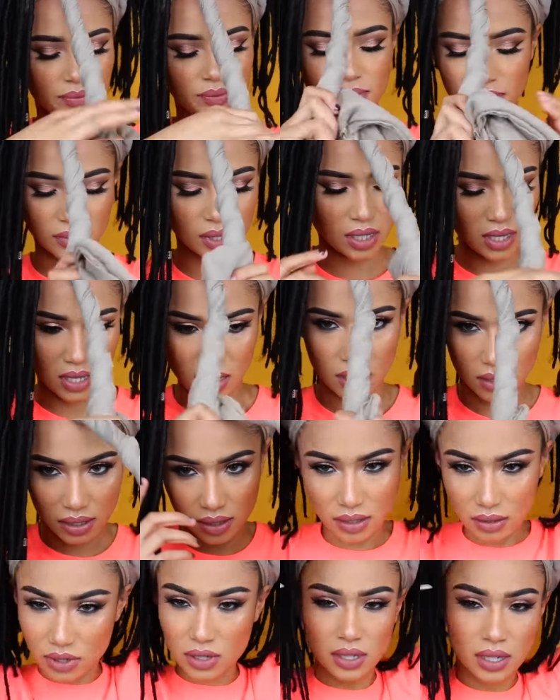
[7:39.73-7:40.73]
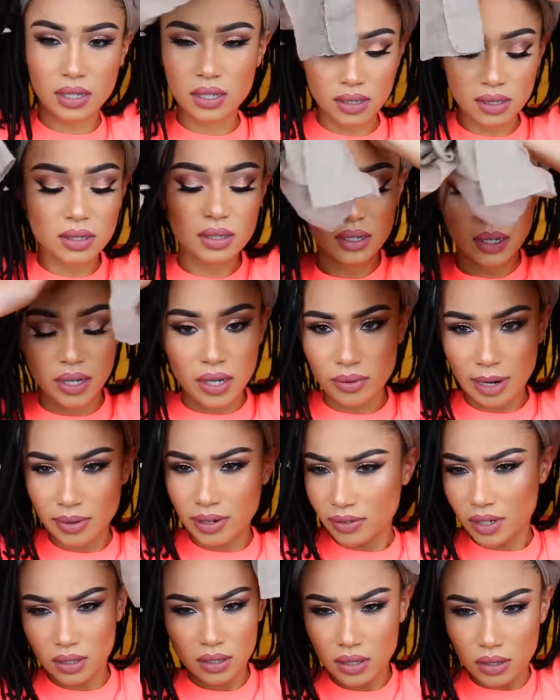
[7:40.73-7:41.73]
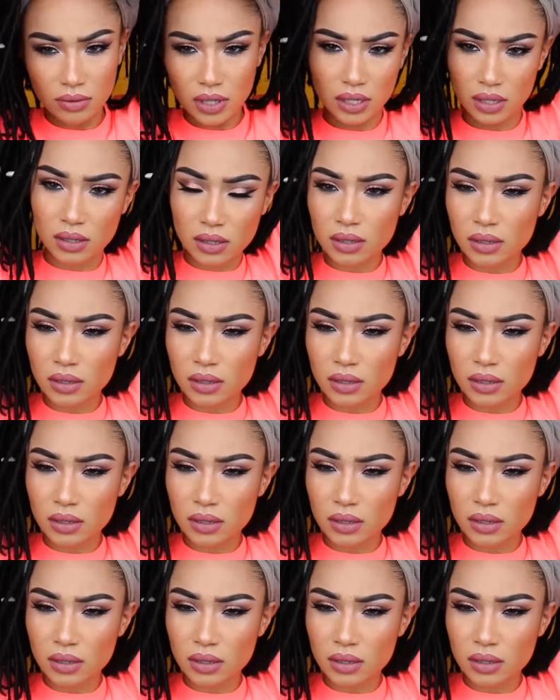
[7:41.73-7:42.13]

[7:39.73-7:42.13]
wrap it in a circle, I guess,